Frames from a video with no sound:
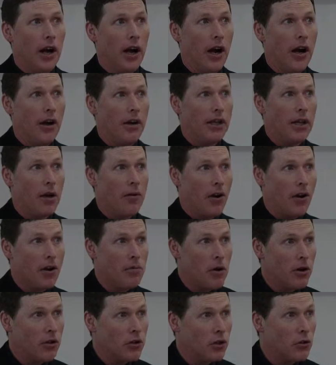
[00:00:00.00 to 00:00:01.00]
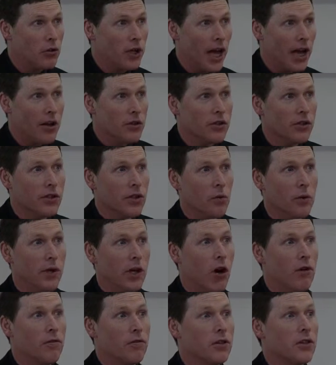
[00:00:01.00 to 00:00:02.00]
around about 2000 that
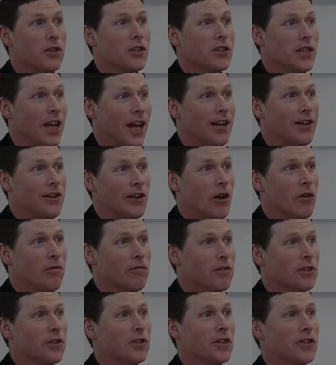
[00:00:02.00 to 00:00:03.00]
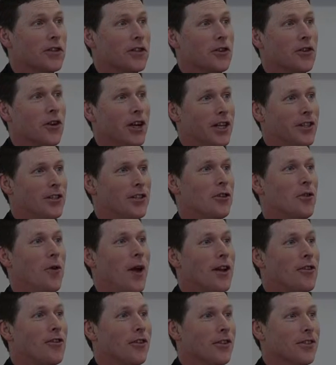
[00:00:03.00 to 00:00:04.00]
we offered standalone physics degrees to
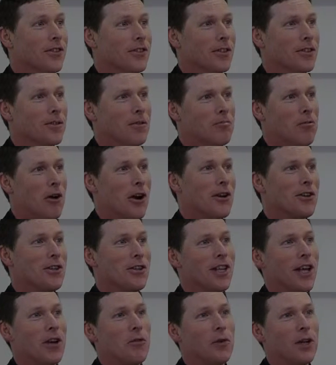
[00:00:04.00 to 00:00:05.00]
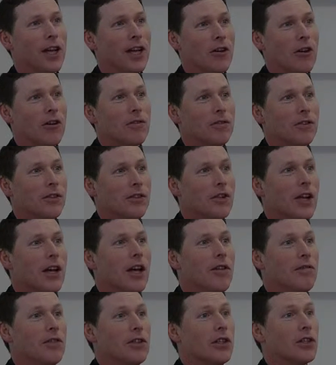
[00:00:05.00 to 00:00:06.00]
entrants. Prior to that, we had offered
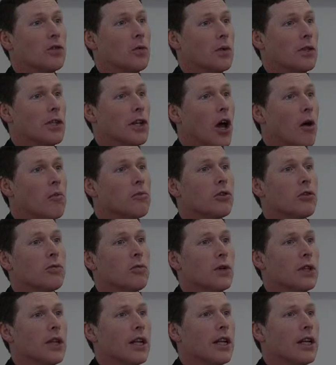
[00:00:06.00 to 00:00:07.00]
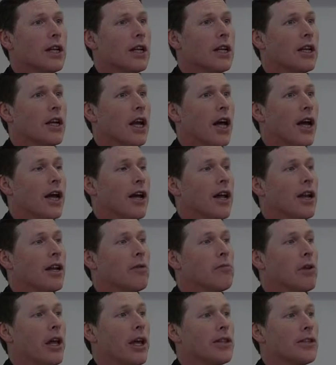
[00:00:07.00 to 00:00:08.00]
physics was an option within an
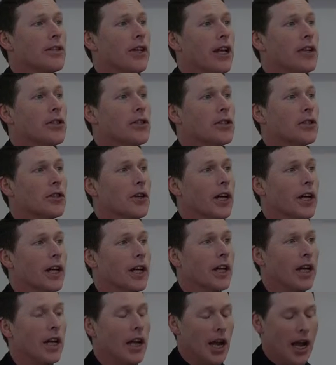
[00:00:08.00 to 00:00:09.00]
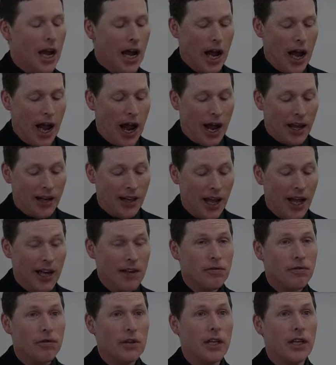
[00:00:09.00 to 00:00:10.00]
applied science degree. And
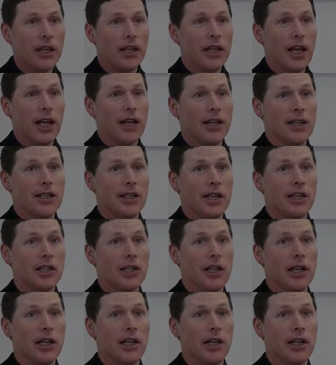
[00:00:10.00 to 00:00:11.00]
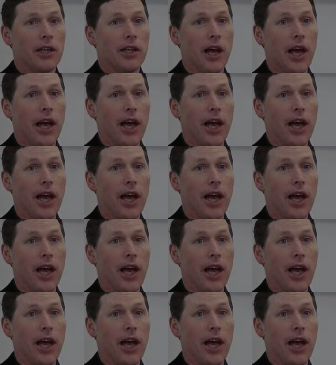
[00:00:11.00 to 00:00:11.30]
thankfully, that has actually